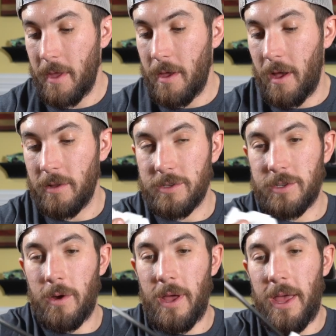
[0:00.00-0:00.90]
I'll just
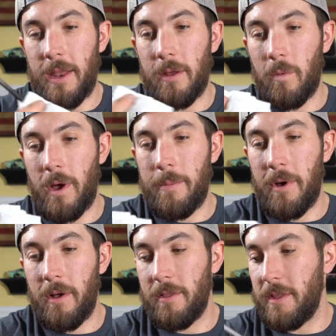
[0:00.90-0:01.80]
go ahead and wipe
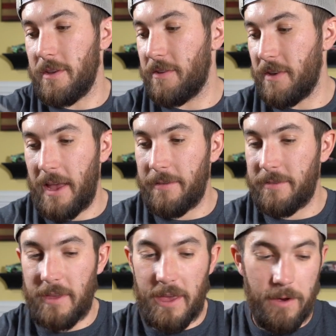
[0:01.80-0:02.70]
all of these shafts
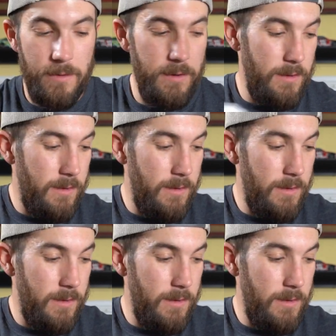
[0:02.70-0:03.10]
down.